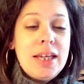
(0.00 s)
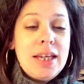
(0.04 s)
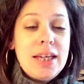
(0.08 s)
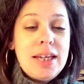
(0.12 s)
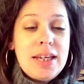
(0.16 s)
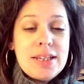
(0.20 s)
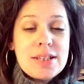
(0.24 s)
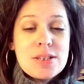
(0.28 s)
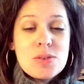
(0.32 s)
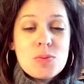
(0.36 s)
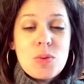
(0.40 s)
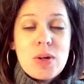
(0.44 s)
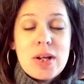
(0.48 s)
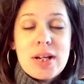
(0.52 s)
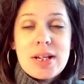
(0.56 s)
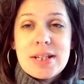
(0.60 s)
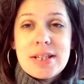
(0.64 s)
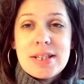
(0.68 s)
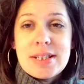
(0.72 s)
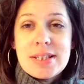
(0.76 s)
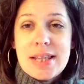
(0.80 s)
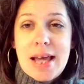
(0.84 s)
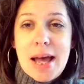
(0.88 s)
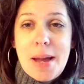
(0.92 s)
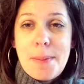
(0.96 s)
is what
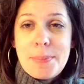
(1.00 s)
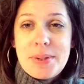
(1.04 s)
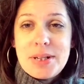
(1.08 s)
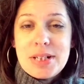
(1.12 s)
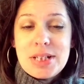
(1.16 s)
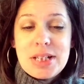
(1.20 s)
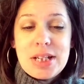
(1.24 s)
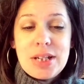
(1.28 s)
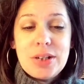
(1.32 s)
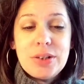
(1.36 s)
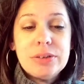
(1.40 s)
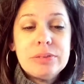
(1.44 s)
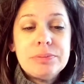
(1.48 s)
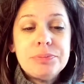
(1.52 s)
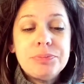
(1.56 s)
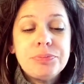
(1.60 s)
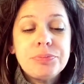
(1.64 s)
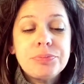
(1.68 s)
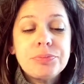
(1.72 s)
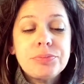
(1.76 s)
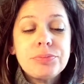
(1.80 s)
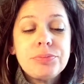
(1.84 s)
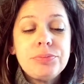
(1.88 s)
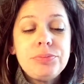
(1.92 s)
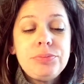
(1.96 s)
has happened here,
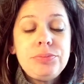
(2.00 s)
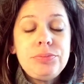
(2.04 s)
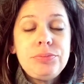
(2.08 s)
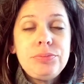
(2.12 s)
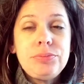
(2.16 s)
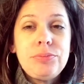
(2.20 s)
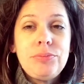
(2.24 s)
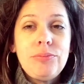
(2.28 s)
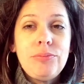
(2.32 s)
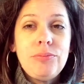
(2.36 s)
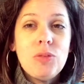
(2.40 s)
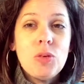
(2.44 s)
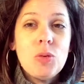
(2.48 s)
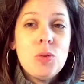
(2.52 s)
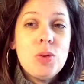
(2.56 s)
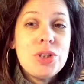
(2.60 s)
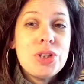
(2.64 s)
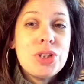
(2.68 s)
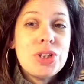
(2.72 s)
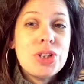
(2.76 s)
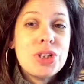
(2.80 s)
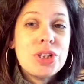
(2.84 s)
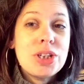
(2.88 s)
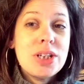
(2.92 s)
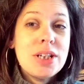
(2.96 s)

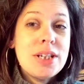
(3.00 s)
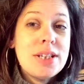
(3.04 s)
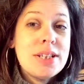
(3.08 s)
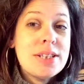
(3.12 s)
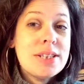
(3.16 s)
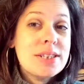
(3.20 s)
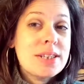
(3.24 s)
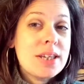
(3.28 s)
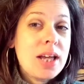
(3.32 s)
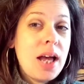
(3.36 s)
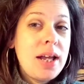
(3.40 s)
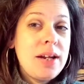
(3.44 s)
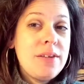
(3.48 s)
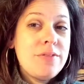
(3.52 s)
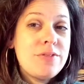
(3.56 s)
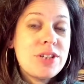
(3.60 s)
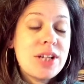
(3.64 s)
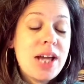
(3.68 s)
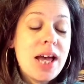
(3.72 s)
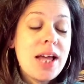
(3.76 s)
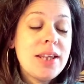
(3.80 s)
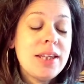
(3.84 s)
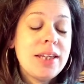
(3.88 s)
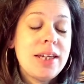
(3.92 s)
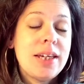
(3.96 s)
which is kind of
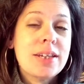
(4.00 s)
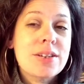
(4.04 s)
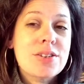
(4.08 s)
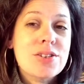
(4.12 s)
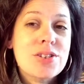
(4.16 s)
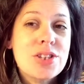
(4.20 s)
telling.